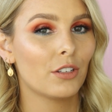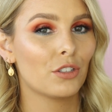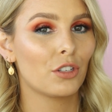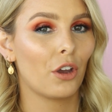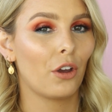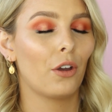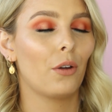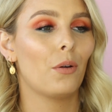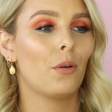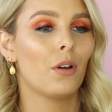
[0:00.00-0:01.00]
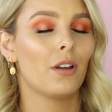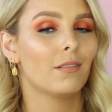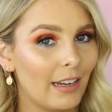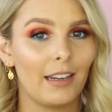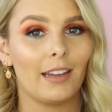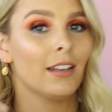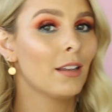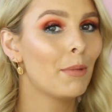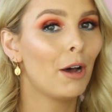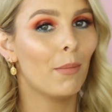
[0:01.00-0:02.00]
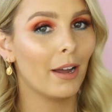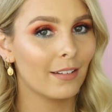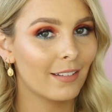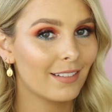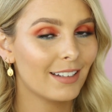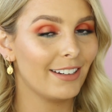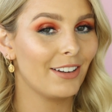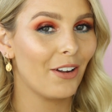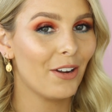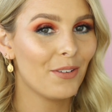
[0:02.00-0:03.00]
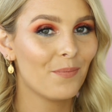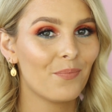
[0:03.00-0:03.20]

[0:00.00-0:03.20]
So hit the bell button, you know.